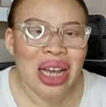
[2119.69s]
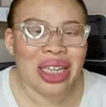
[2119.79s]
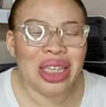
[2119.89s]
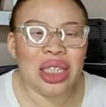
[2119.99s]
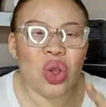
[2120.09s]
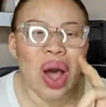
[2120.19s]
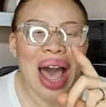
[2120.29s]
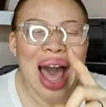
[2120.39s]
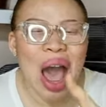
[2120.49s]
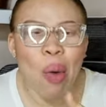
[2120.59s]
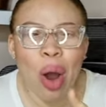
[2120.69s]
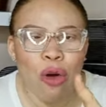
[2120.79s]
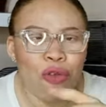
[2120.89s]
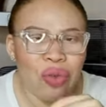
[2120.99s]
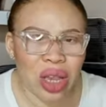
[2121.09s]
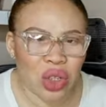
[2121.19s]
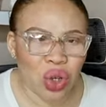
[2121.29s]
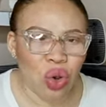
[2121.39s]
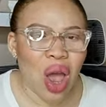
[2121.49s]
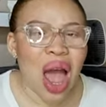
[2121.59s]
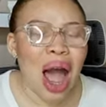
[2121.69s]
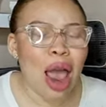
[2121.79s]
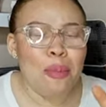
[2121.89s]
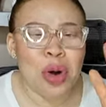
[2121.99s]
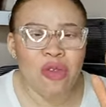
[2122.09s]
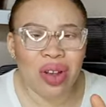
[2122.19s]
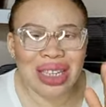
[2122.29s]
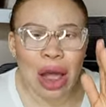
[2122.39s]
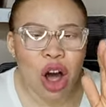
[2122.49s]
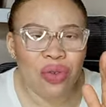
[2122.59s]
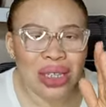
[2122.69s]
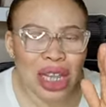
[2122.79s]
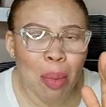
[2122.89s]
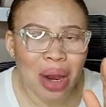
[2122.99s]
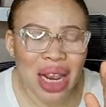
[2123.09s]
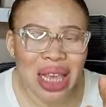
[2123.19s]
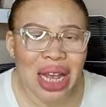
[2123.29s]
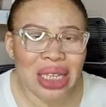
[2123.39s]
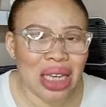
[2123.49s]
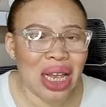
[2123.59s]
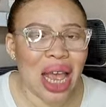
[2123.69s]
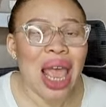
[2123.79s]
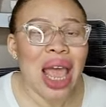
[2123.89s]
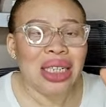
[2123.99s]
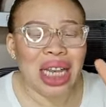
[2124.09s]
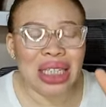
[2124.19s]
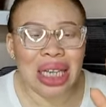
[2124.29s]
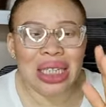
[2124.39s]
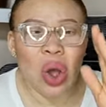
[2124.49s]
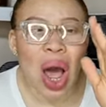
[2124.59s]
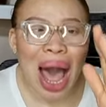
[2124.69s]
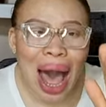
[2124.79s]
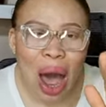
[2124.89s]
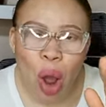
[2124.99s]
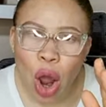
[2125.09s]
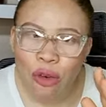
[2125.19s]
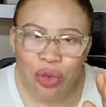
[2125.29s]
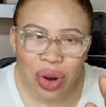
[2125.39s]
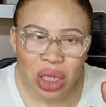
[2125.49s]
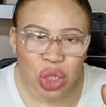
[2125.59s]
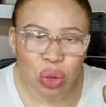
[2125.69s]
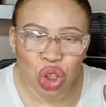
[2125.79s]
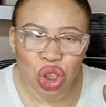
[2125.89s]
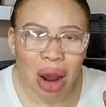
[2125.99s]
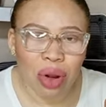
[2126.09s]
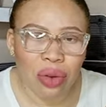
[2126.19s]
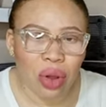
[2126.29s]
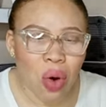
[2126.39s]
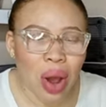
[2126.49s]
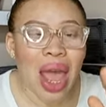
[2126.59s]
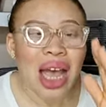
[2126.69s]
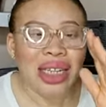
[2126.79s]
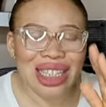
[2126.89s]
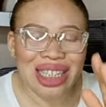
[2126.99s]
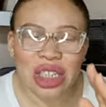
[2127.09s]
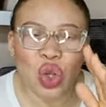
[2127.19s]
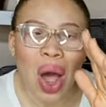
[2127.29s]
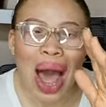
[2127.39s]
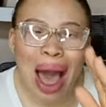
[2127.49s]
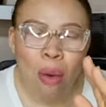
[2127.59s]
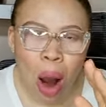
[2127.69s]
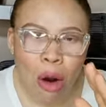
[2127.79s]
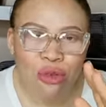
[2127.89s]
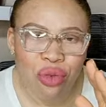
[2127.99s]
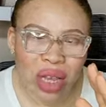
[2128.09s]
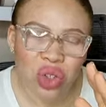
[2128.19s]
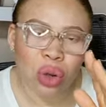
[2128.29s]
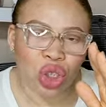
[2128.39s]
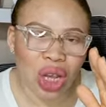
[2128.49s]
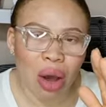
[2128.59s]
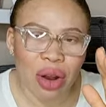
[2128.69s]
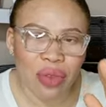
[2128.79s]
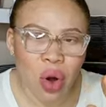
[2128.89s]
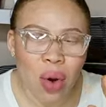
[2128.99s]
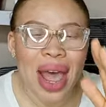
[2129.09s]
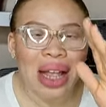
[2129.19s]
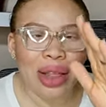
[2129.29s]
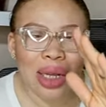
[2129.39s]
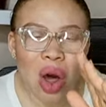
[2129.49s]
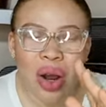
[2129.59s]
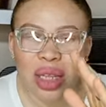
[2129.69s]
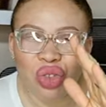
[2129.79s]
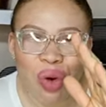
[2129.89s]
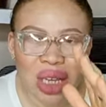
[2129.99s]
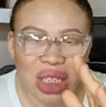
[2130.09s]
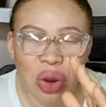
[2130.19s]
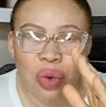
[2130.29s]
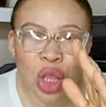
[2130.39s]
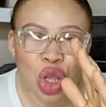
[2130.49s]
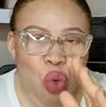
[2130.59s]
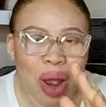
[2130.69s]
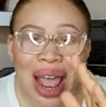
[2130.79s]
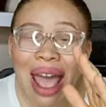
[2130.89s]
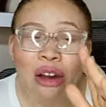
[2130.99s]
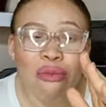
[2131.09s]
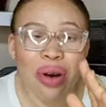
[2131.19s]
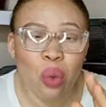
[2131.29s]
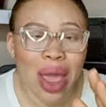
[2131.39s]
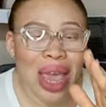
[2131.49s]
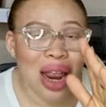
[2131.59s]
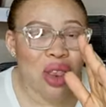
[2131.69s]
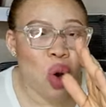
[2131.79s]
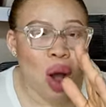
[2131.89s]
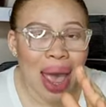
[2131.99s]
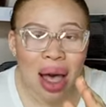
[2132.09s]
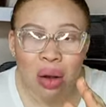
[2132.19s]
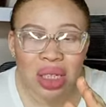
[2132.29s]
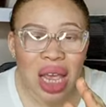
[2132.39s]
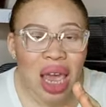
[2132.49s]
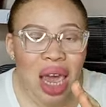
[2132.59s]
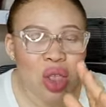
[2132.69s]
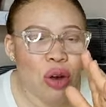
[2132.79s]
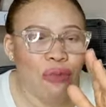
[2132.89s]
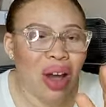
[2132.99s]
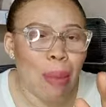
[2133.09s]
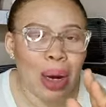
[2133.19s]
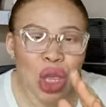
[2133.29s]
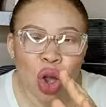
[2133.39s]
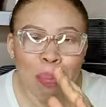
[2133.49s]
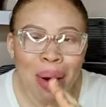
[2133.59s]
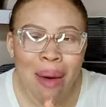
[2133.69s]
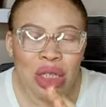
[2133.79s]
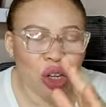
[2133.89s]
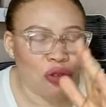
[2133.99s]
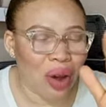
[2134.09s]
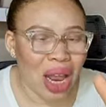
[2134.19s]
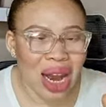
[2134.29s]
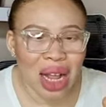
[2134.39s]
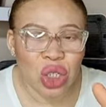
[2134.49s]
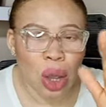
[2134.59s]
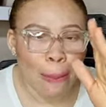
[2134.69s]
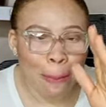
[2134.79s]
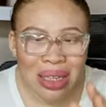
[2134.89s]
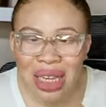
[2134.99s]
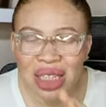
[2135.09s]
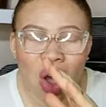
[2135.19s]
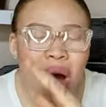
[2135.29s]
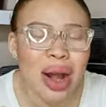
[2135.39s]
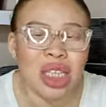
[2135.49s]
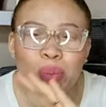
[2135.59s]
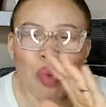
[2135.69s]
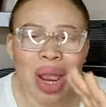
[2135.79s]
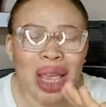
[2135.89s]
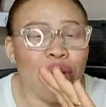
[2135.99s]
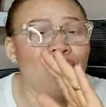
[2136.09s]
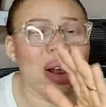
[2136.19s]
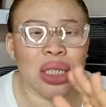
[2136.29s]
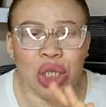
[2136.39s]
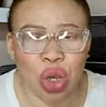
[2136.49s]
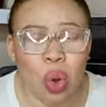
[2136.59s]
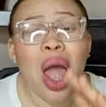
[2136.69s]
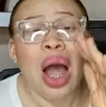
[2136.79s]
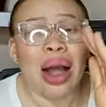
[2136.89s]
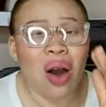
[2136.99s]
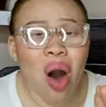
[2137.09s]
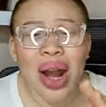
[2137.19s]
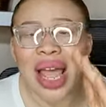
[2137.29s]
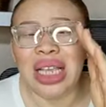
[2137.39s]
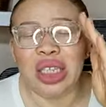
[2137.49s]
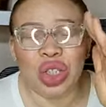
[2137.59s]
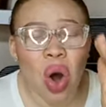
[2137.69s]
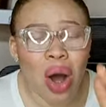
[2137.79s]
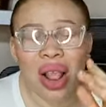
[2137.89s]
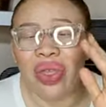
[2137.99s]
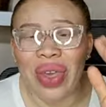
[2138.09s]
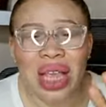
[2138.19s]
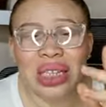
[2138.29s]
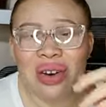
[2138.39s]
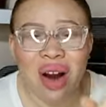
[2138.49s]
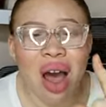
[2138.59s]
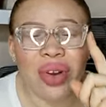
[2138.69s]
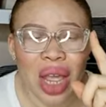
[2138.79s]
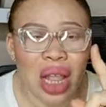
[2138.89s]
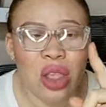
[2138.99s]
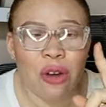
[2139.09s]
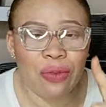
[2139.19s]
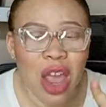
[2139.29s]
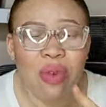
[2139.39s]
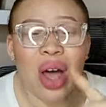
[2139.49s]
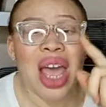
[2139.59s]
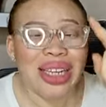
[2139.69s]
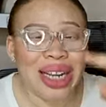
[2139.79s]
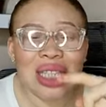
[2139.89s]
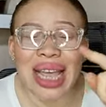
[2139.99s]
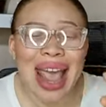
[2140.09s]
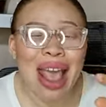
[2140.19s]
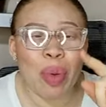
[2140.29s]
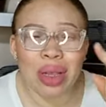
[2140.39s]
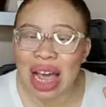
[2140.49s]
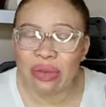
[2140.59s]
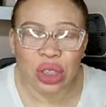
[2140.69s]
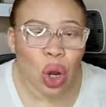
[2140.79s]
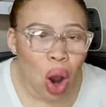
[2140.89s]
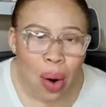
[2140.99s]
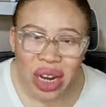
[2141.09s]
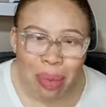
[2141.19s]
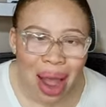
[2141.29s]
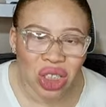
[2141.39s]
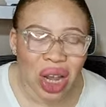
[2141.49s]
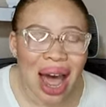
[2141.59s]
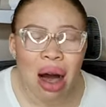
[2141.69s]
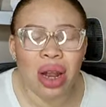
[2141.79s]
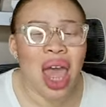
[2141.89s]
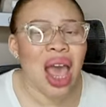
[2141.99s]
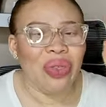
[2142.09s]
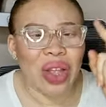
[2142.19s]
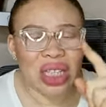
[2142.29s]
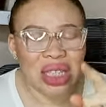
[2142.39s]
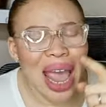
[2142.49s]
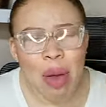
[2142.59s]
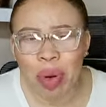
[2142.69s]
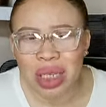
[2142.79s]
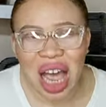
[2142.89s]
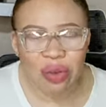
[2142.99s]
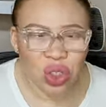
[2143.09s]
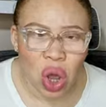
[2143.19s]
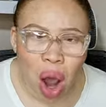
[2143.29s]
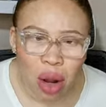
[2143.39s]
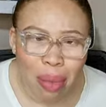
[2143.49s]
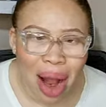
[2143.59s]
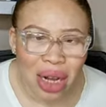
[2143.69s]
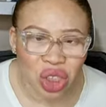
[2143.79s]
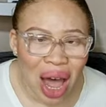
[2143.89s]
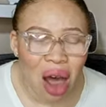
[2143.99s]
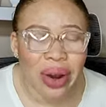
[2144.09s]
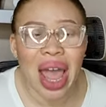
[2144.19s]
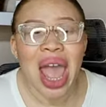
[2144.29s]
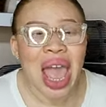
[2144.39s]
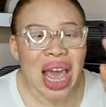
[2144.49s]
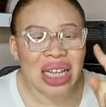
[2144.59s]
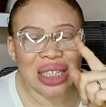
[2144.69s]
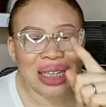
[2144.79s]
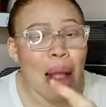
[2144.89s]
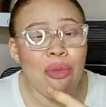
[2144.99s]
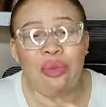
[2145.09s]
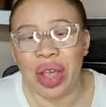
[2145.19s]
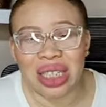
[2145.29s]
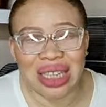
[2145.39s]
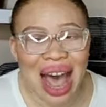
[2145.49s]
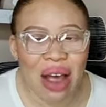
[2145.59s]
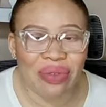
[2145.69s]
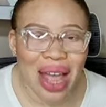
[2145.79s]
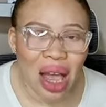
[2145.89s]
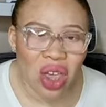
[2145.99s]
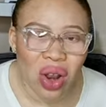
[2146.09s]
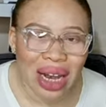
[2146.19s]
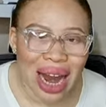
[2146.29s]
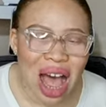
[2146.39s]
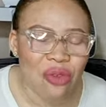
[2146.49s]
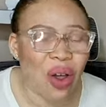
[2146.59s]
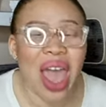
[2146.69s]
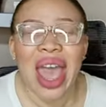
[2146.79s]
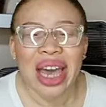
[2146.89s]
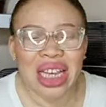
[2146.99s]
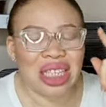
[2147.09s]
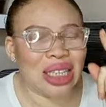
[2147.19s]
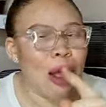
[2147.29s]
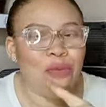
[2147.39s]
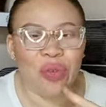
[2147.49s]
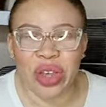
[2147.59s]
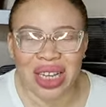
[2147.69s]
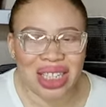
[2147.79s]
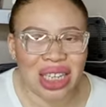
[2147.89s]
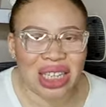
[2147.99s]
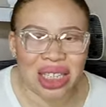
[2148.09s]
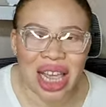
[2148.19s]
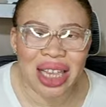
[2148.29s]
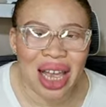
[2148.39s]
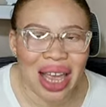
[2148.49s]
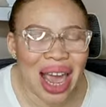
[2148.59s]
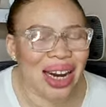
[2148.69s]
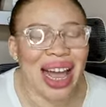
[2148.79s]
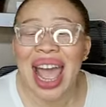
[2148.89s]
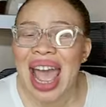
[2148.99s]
This is your hour of rescue. I prophesy over somebody here today. This is your hour of rescue, child of God. This is your hour of rescue, child of God. The Lord is rescuing you in every way in your health, in your family, your marriage, your finance, your business. God is bringing rescue. God is turning things around in your favor. The tables have turned, my child. The tables have turned, my child. It's time for you to have that good laugh. It's time for you to sing again.